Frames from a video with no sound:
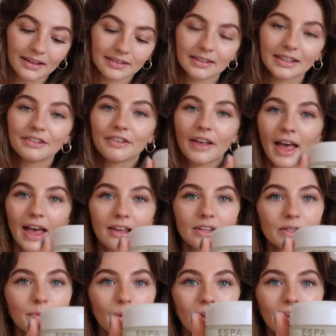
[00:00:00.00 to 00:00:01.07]
it's either
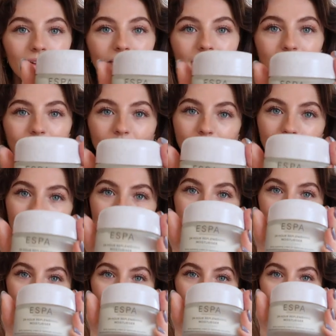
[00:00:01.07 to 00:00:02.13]
ESPA or
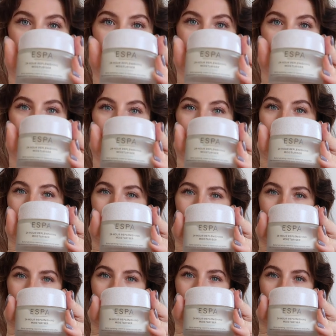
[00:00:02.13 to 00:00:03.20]
ESPA. My friend
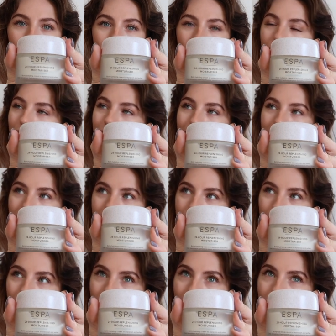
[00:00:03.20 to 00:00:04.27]
India, she calls
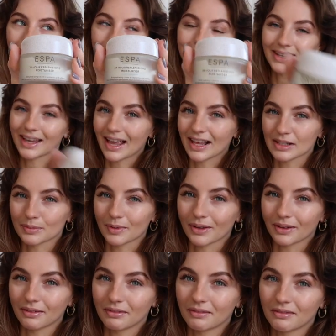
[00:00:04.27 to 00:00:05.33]
ESPA, I say
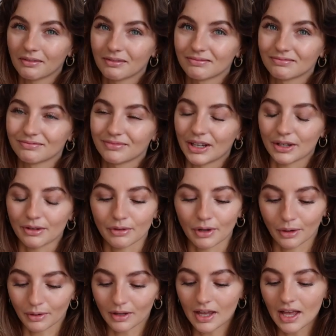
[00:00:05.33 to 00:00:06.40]
ESPA. I don't
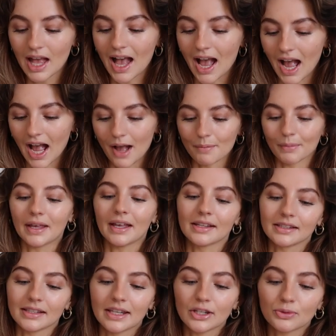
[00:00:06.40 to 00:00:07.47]
know. Um, but it
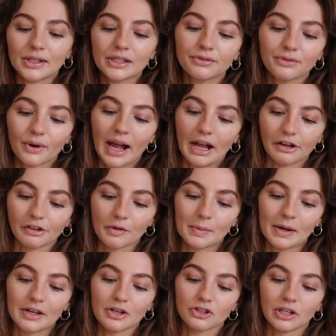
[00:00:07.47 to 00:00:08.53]
is the 24 hour
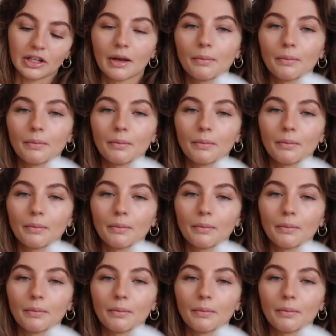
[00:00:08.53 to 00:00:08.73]
replenishing